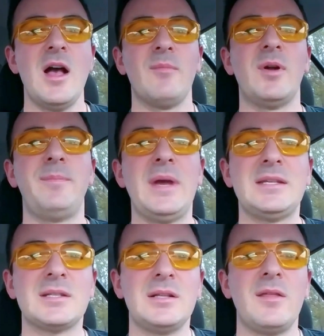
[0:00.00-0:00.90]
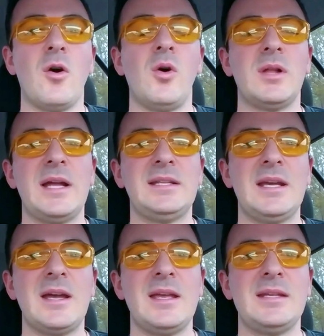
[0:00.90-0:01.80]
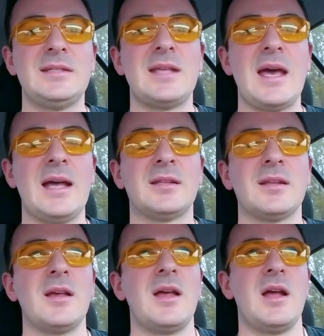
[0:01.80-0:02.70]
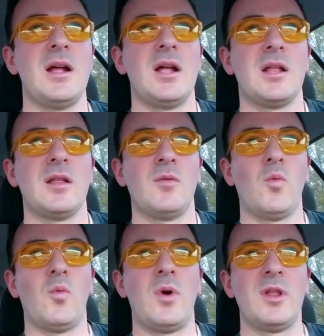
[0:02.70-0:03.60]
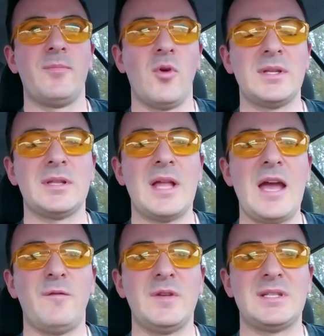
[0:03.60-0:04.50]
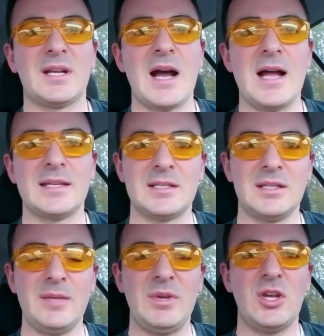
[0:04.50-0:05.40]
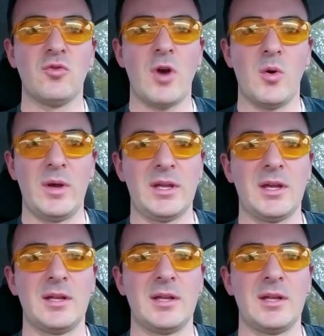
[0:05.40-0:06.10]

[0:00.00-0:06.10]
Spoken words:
But basically the whole idea is that one of the points of life is to constantly be growing.